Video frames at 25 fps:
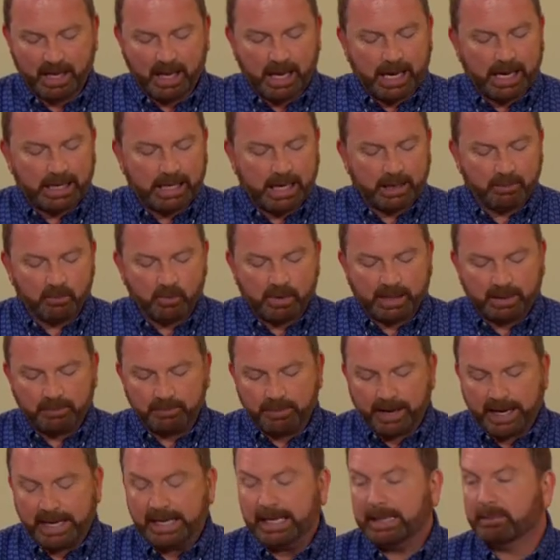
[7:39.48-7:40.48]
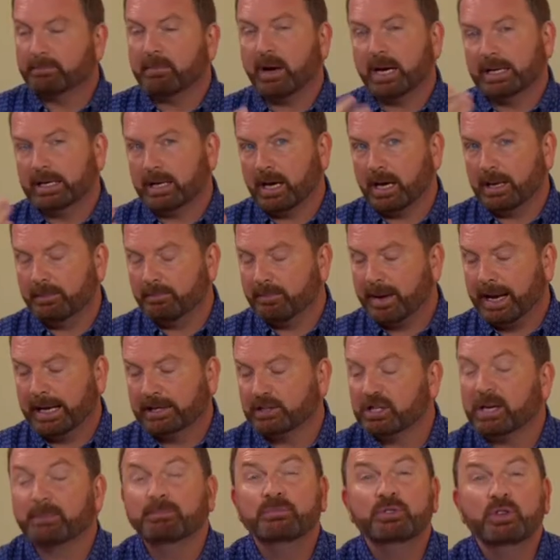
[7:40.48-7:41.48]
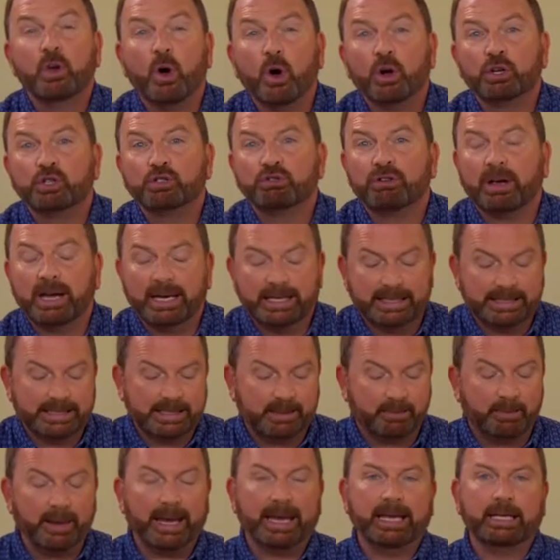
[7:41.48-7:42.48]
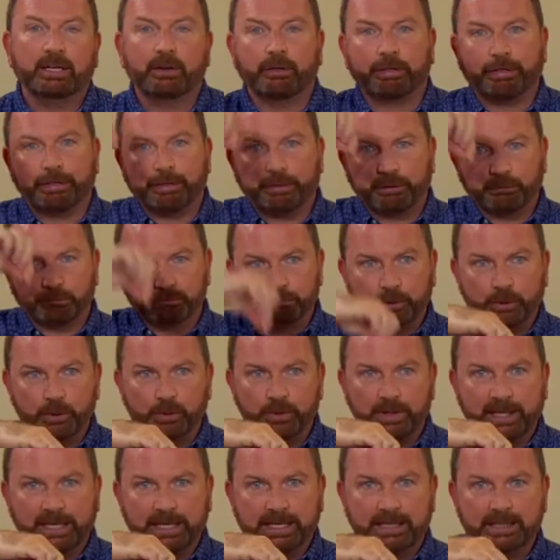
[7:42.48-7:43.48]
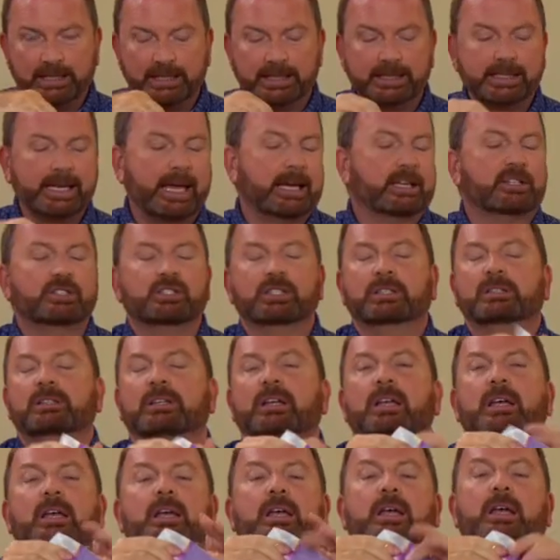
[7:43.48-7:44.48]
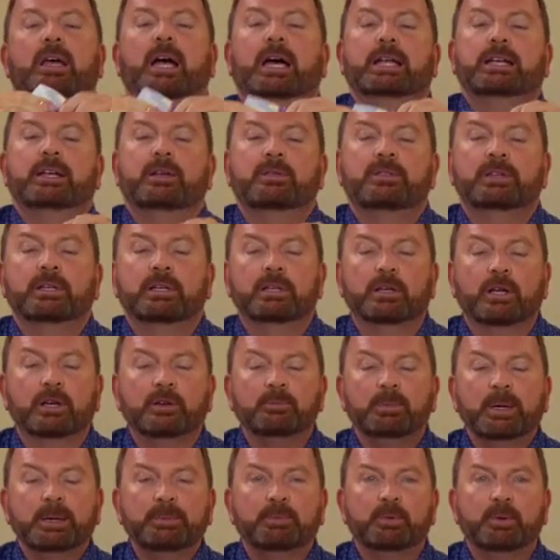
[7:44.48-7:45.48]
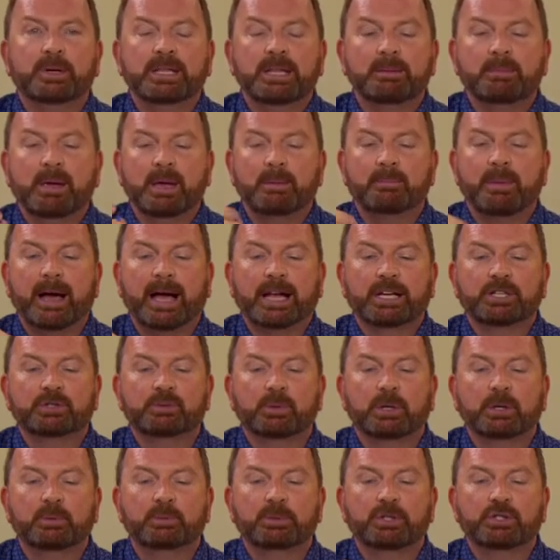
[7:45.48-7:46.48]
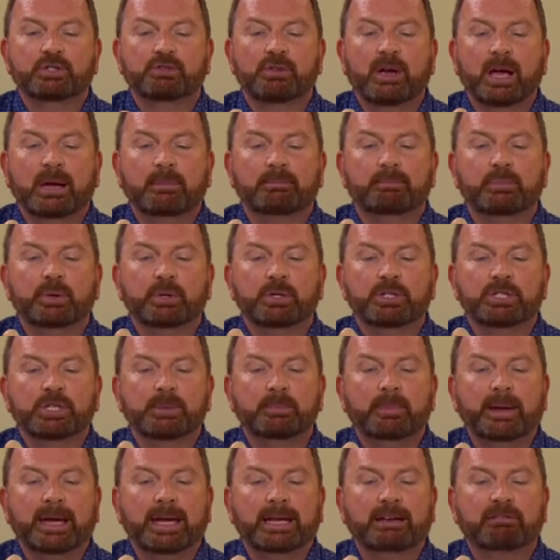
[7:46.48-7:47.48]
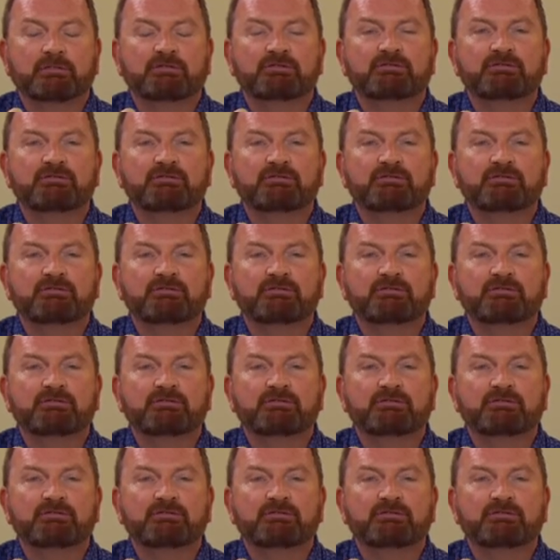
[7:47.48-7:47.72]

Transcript: And I'm, when I'm pinning my nine patch, I'm not trying to pin through the intersection. I know that a lot of people when they make patchwork would try and push a pin